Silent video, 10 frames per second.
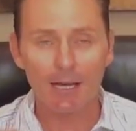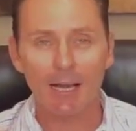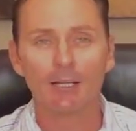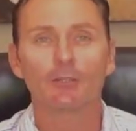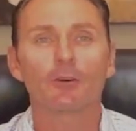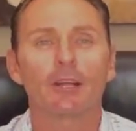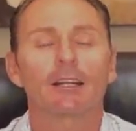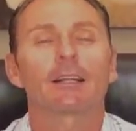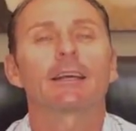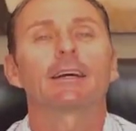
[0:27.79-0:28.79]
act
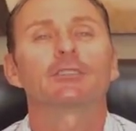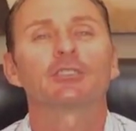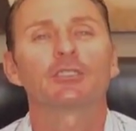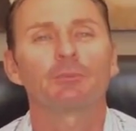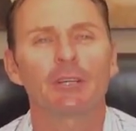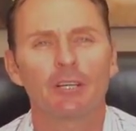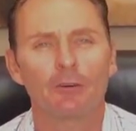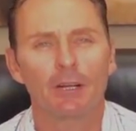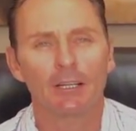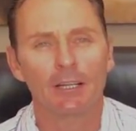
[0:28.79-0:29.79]
correctly, and speak
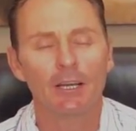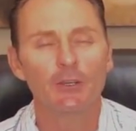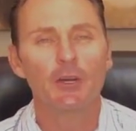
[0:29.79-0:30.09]
correctly.